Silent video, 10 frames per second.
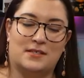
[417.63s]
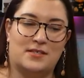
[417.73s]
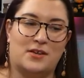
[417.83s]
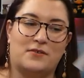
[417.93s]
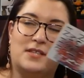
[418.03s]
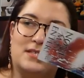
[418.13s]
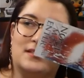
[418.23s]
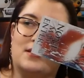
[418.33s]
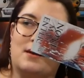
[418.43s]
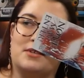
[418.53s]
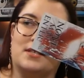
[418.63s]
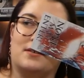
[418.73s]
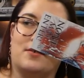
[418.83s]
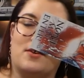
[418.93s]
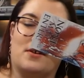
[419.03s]
So this is. I'm just gonna
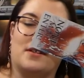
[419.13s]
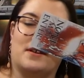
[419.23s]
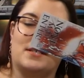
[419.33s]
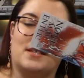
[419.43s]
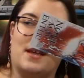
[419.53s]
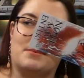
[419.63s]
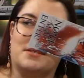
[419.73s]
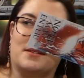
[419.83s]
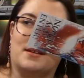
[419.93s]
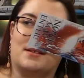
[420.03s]
record the rest of the episode like